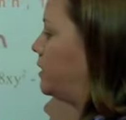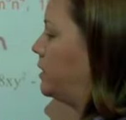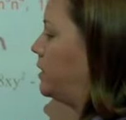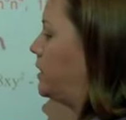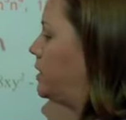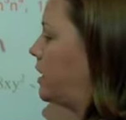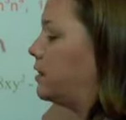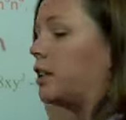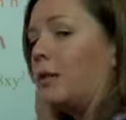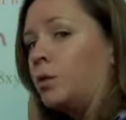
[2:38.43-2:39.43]

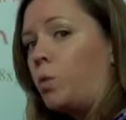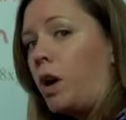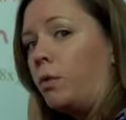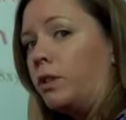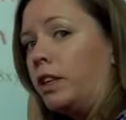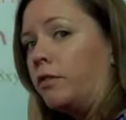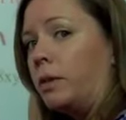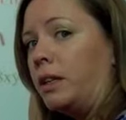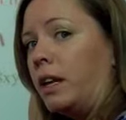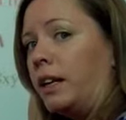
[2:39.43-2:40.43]
6x times what would give
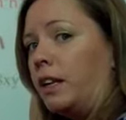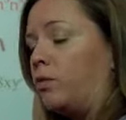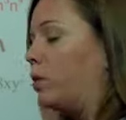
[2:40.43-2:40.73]
me negative